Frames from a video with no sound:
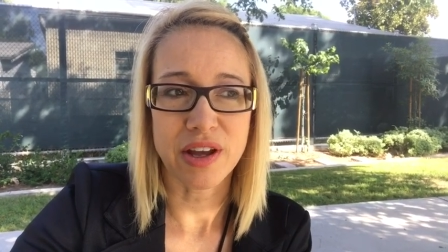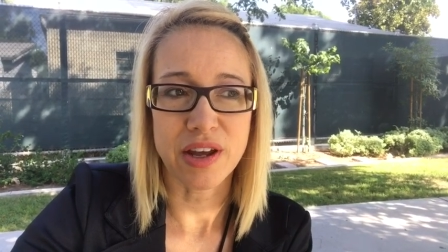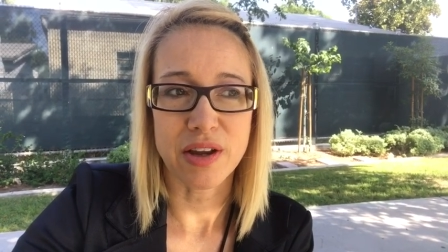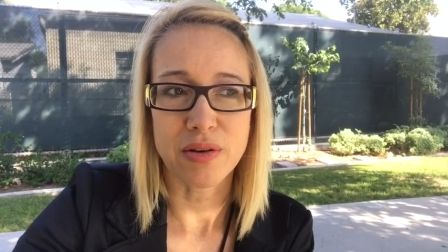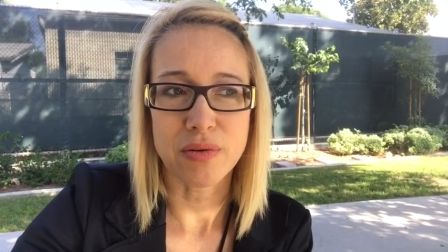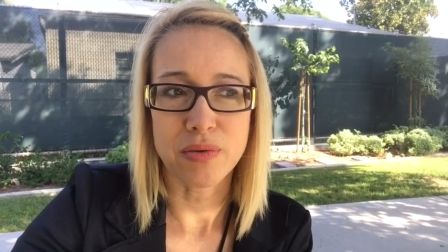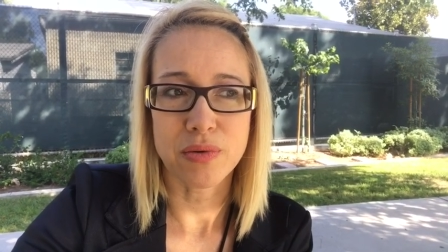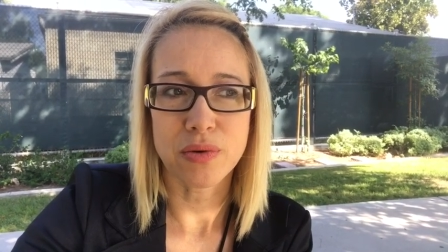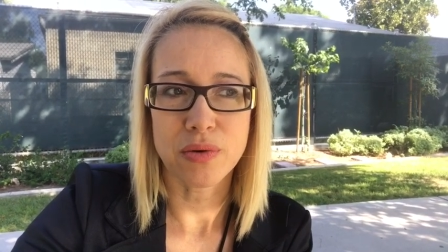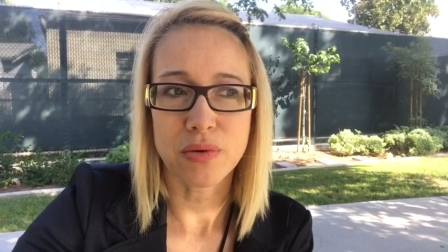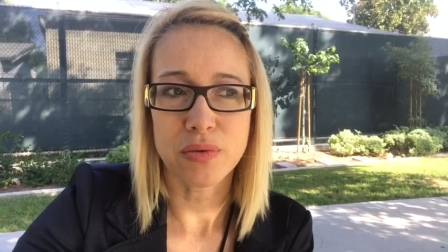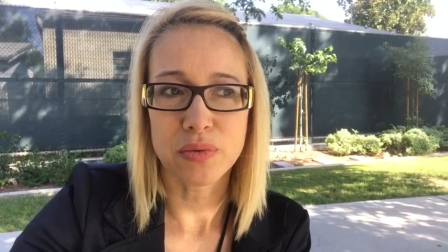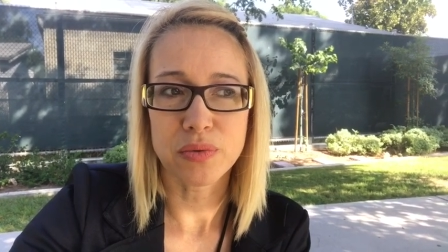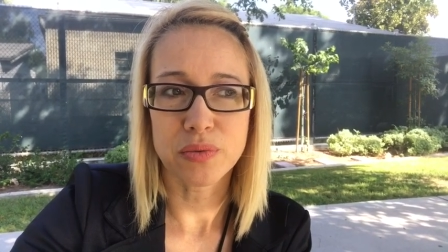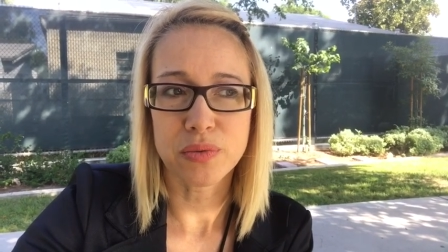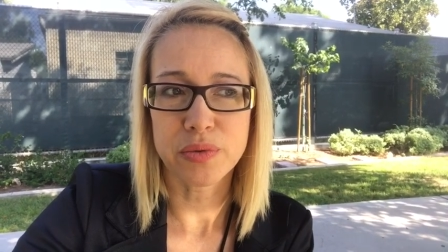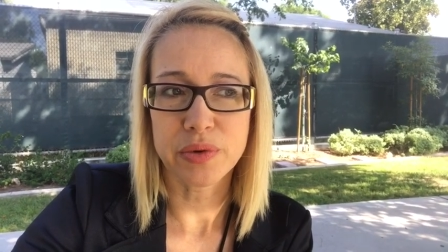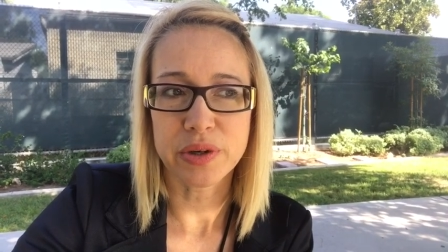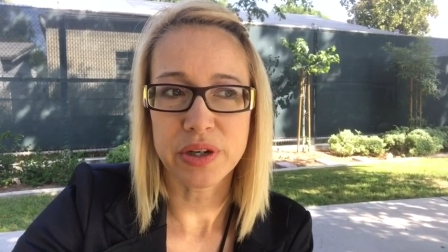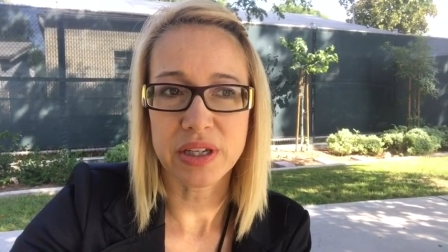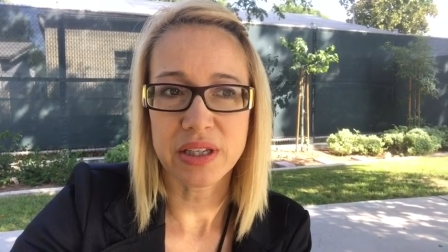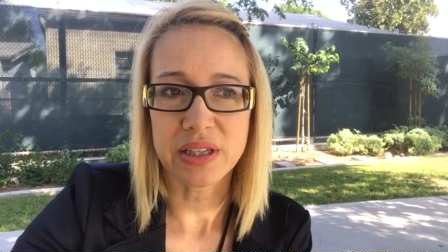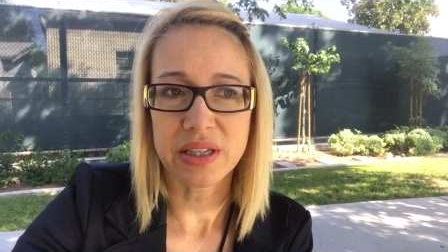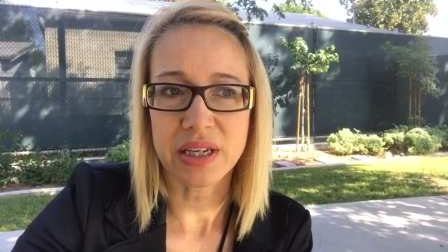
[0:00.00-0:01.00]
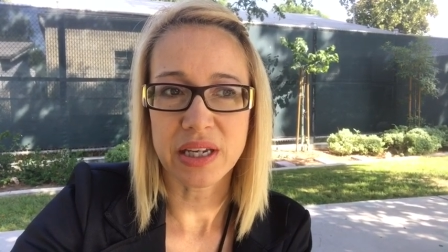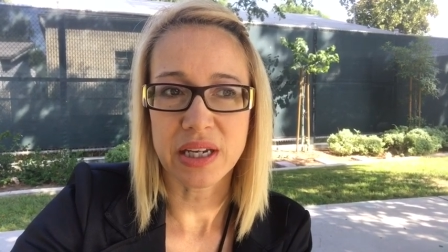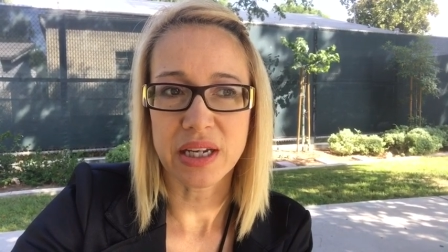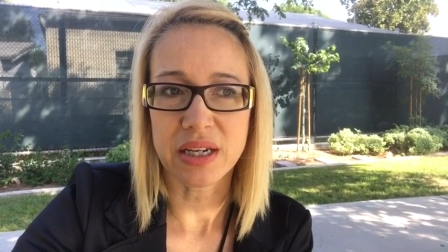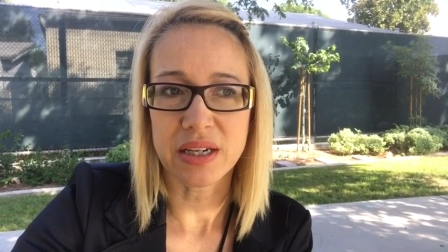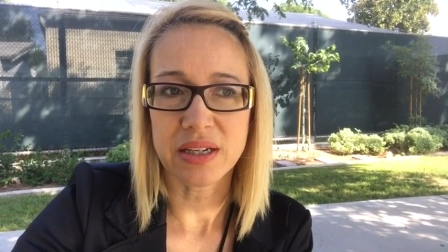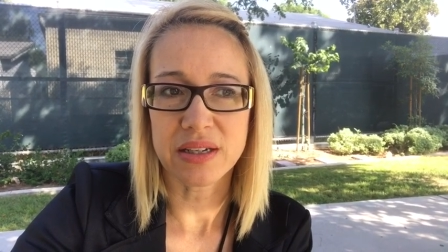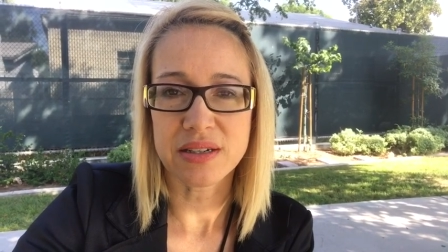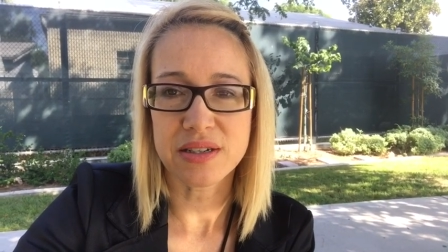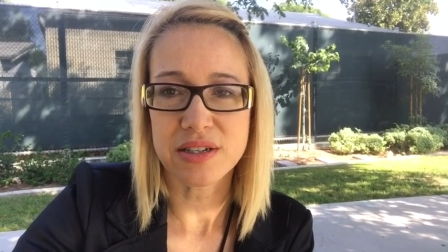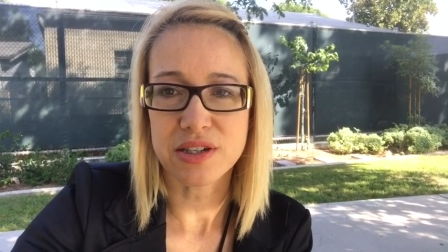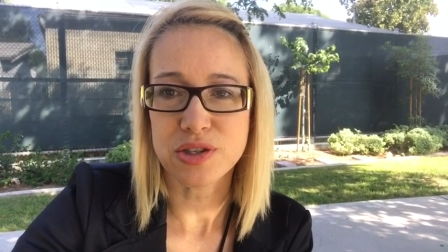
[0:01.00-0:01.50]
and
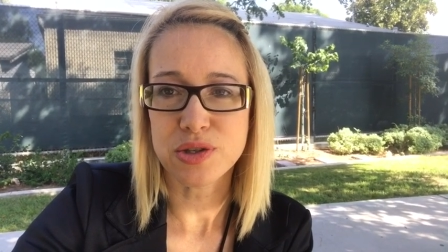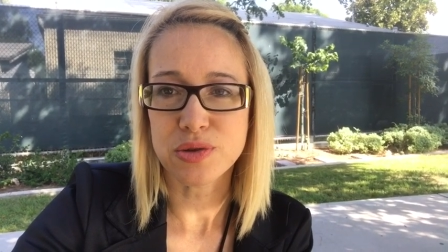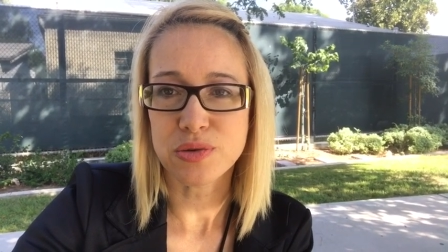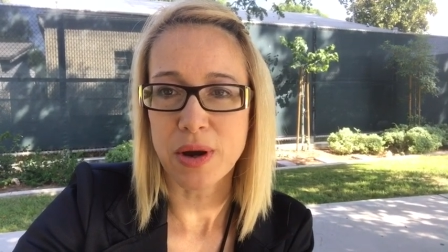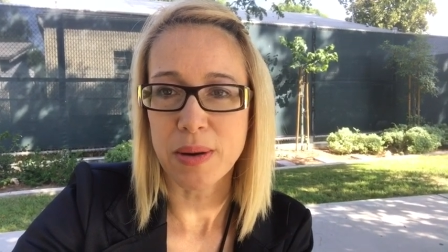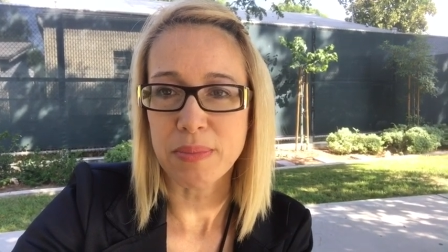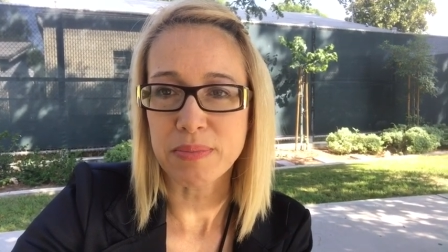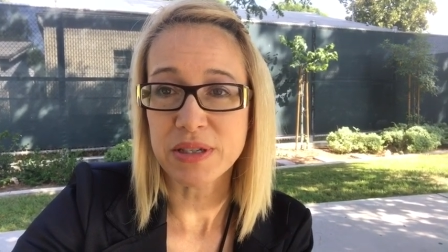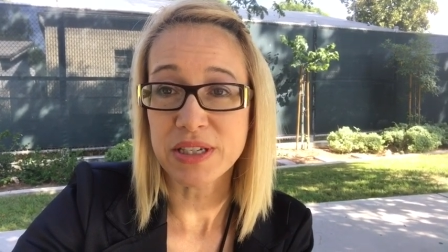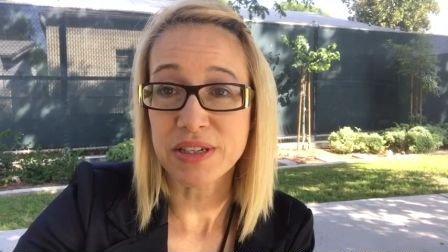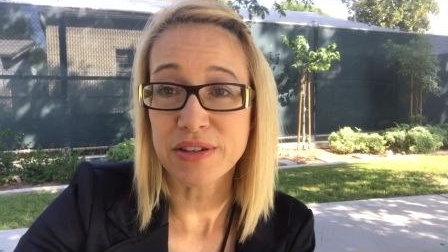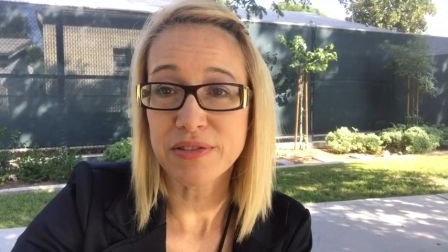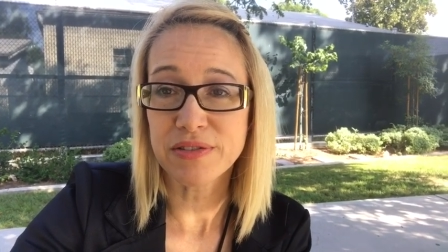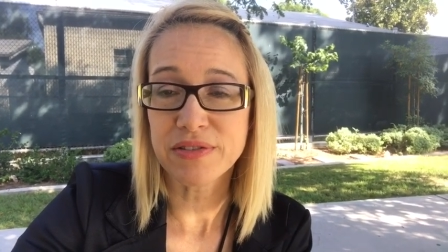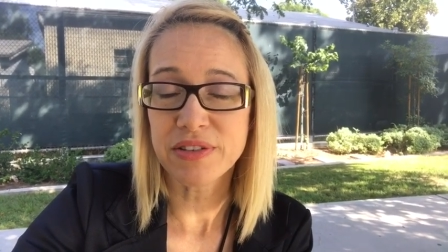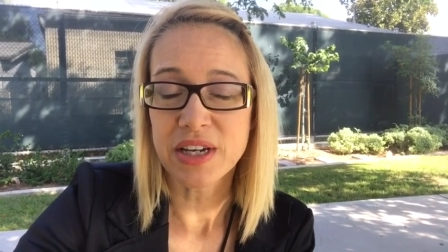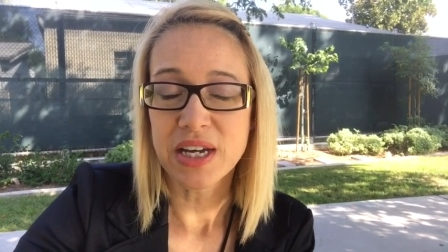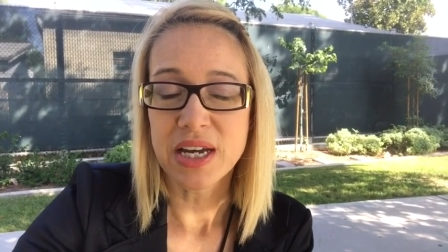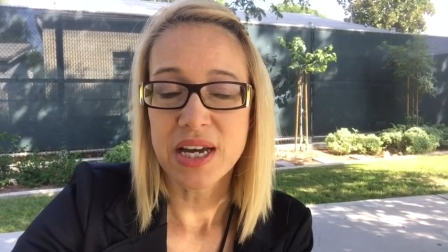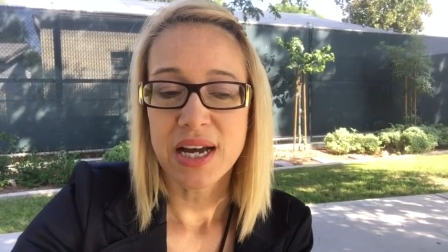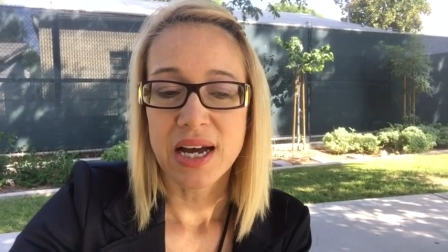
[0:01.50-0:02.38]
really disruptive.